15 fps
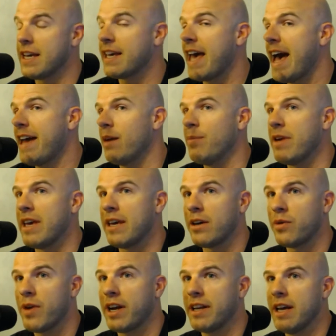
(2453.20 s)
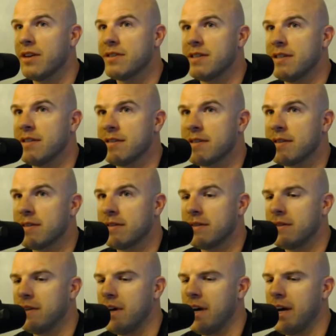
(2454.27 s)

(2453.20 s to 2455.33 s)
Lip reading: at the Academy, Greg Nelson's